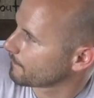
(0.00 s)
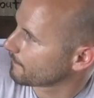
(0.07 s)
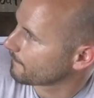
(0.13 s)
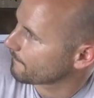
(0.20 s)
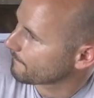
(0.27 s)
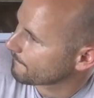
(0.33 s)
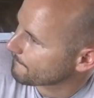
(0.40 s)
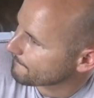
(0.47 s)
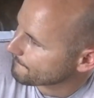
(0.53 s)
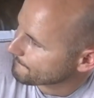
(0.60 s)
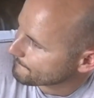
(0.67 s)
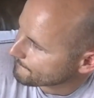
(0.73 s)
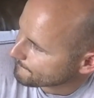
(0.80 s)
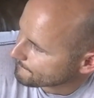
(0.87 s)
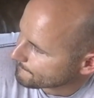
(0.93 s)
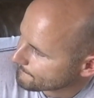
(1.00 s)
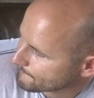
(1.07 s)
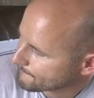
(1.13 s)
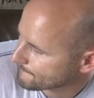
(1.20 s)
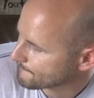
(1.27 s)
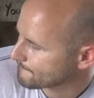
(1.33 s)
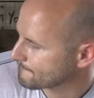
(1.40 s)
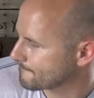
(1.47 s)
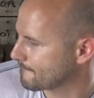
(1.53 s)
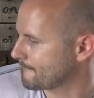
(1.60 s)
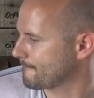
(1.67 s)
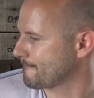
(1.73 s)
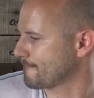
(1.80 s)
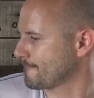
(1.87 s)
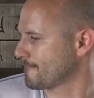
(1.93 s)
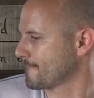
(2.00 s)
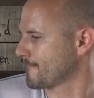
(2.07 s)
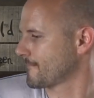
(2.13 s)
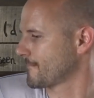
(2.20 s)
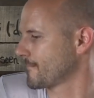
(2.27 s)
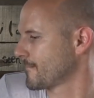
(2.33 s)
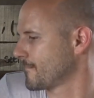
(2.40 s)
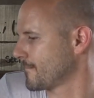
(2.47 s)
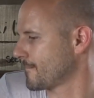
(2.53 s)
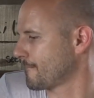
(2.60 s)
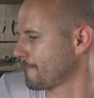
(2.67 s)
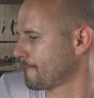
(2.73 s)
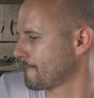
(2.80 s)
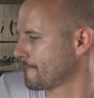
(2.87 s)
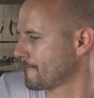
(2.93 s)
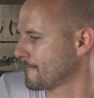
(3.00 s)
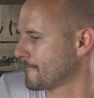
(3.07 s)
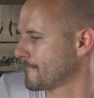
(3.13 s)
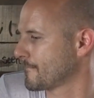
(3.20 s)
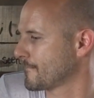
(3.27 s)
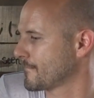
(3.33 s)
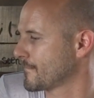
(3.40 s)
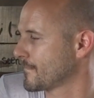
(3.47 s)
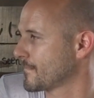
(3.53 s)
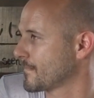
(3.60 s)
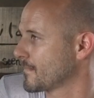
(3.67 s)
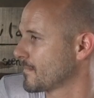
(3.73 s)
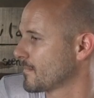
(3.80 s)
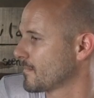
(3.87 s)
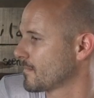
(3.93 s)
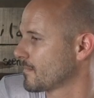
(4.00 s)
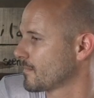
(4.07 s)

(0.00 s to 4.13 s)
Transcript: This person isn't speaking.